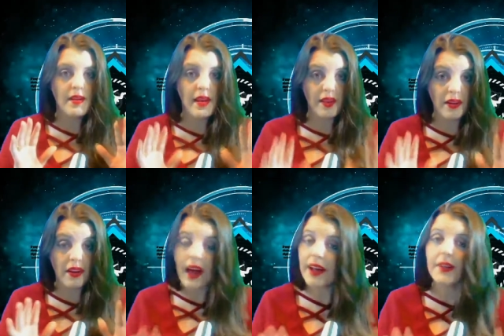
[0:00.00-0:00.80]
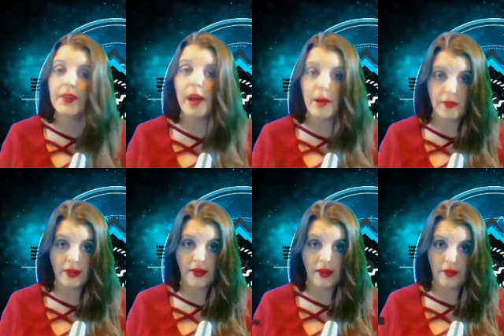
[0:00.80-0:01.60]
Now, the last
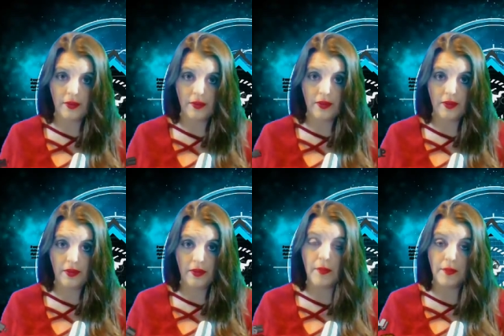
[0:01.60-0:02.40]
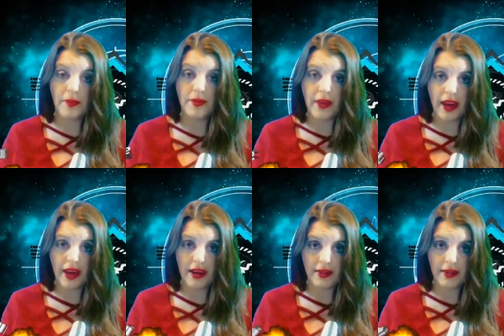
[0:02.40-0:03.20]
episode, episode
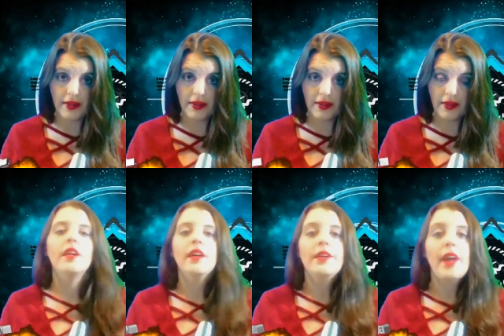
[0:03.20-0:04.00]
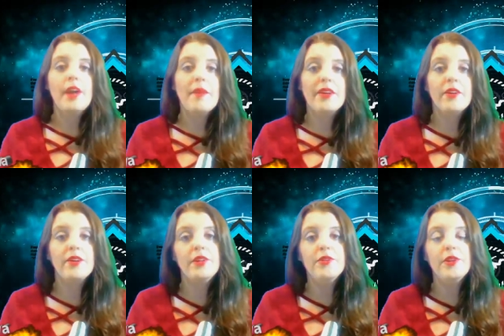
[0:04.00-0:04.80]
8 came out on
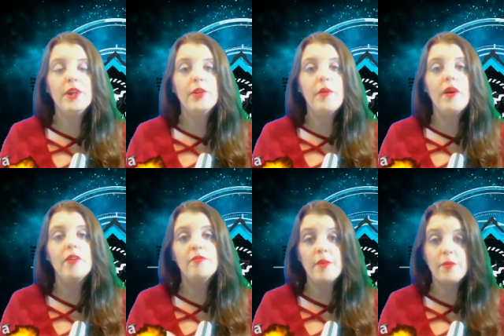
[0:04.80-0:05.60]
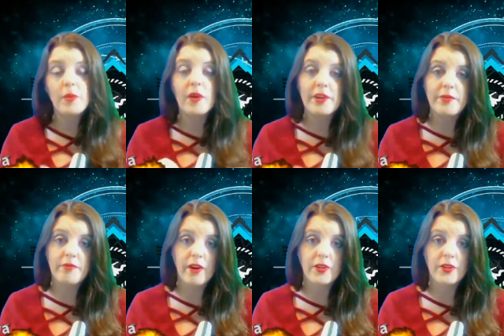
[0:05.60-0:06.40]
YouTube on February
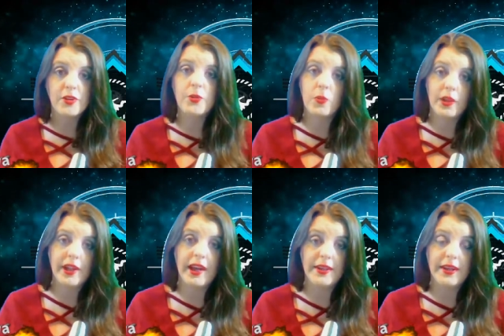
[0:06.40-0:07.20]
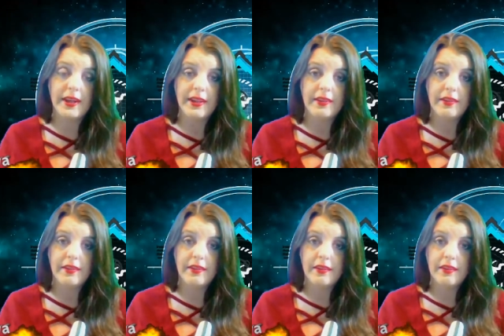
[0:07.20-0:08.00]
1st, 2018.
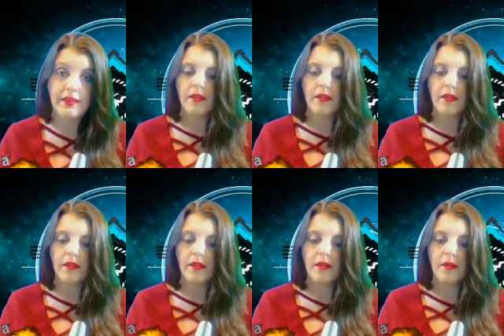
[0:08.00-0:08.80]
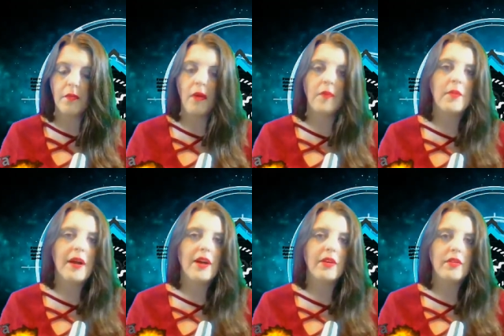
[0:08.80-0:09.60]
Probably
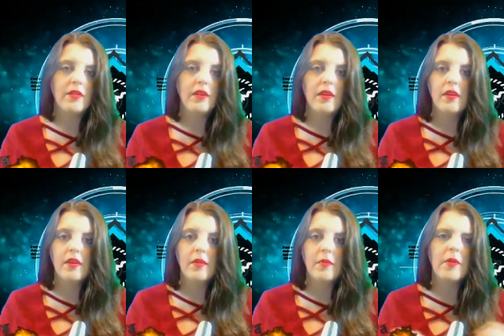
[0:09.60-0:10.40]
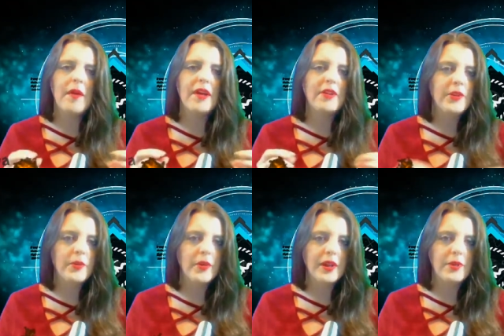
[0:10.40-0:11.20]
about probably about 2
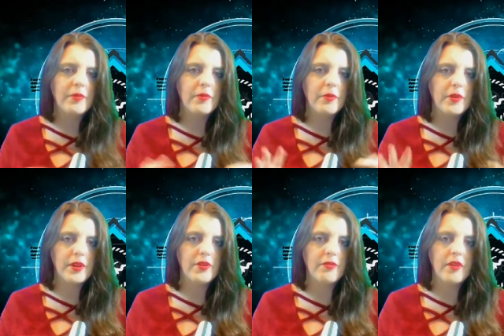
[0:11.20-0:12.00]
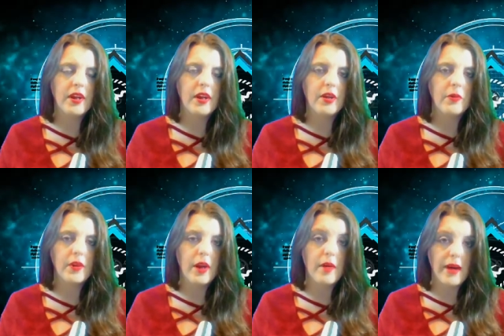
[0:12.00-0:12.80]
weeks before this video will
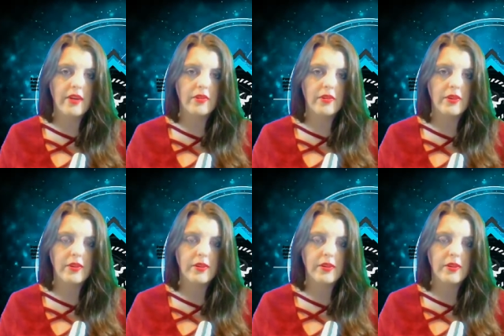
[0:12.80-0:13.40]
come out.